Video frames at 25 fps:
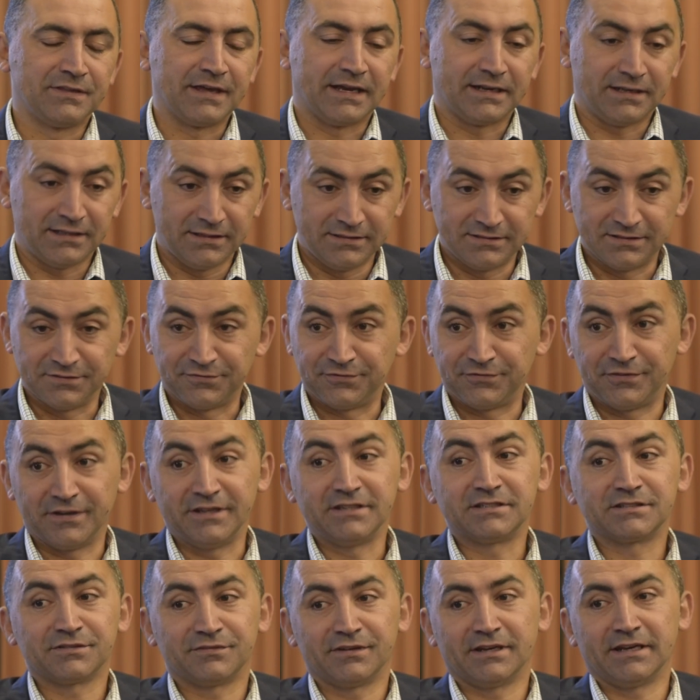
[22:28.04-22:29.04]
That is the
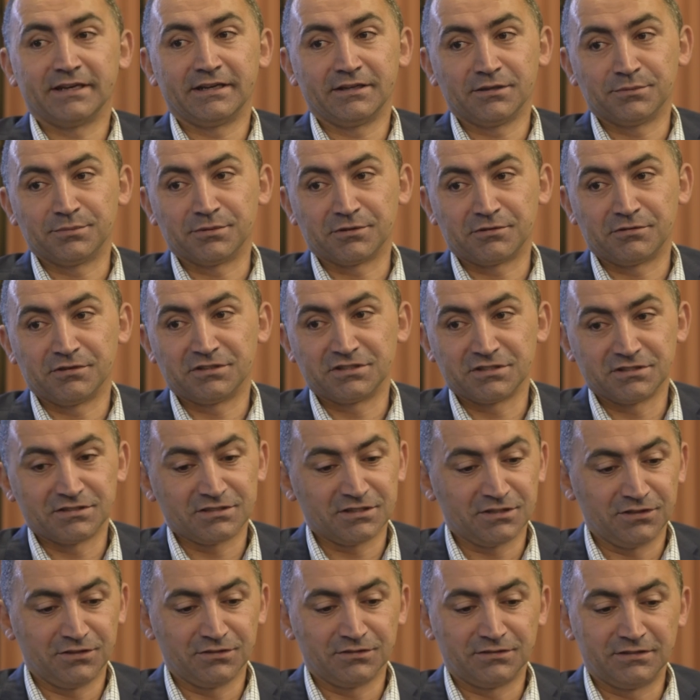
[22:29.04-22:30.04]
feast of Our Lady Help of
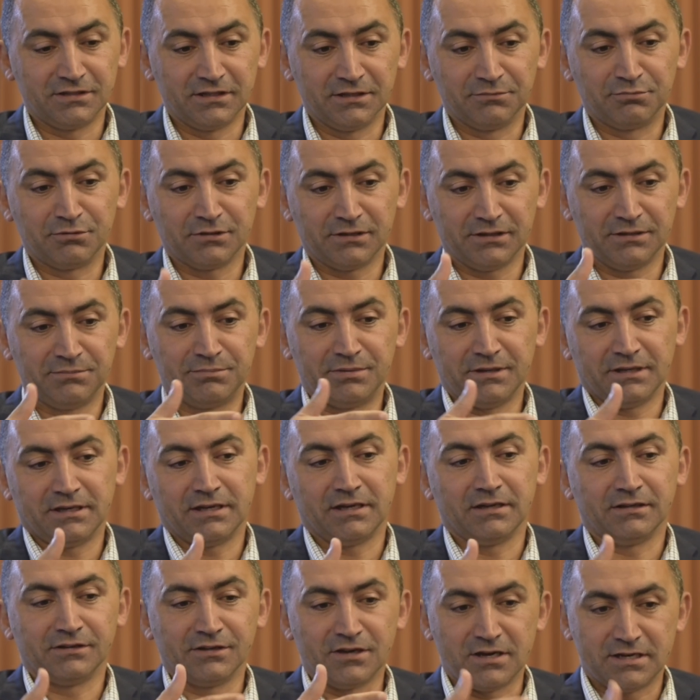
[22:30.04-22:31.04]
Christians. So you're deliberately
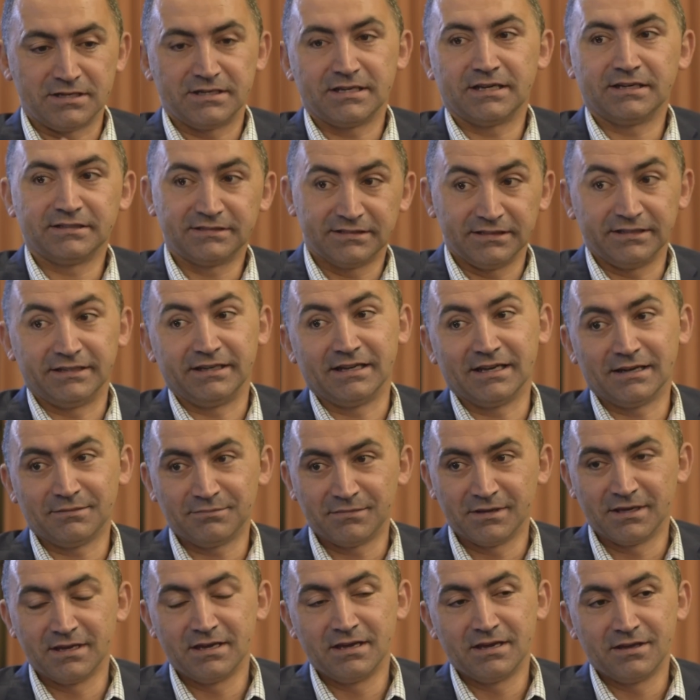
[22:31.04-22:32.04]
picking 9 days leading
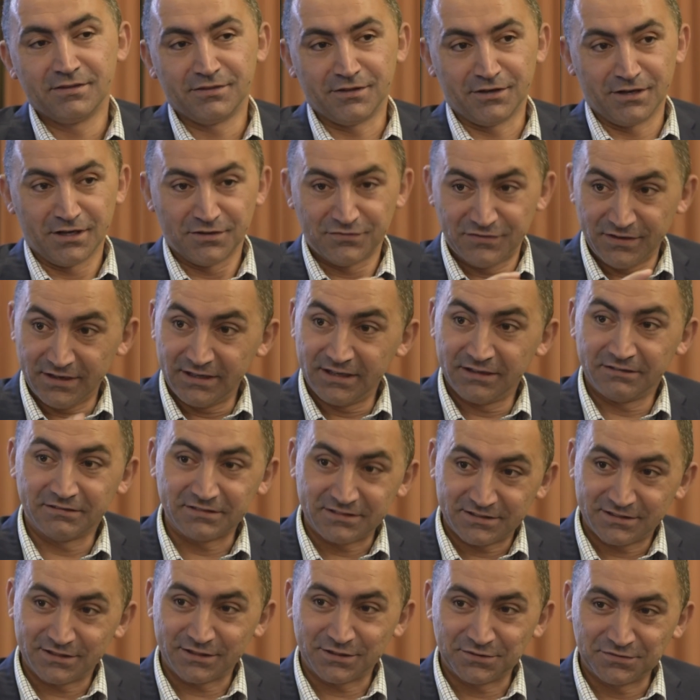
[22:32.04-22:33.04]
up. The Novena
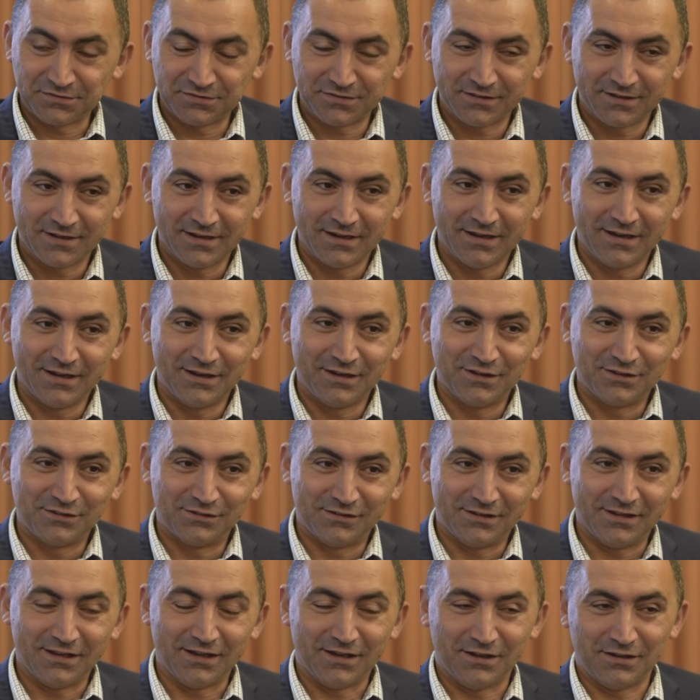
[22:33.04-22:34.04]
itself,
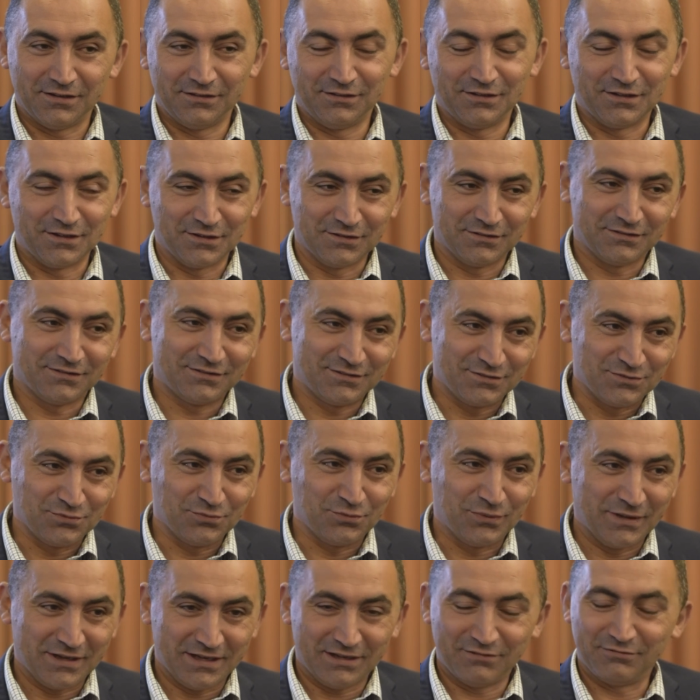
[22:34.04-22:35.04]
you know,
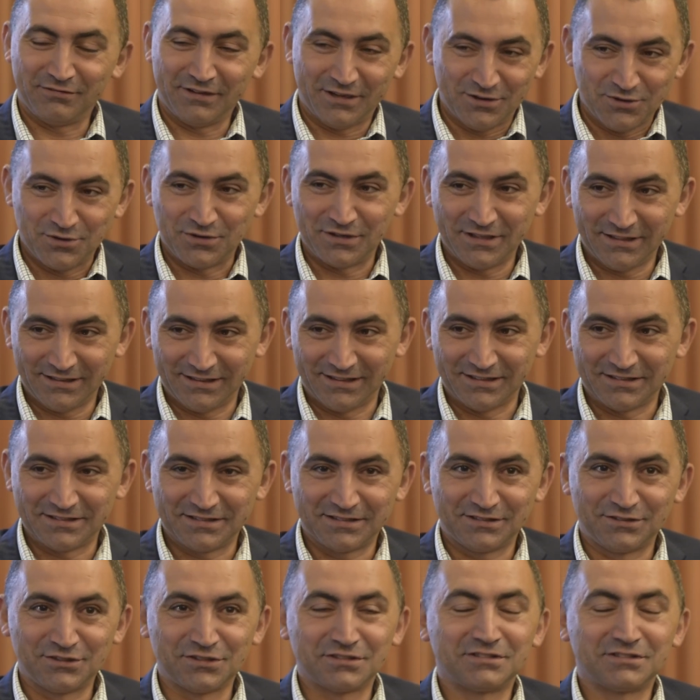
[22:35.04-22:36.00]
we're recording this.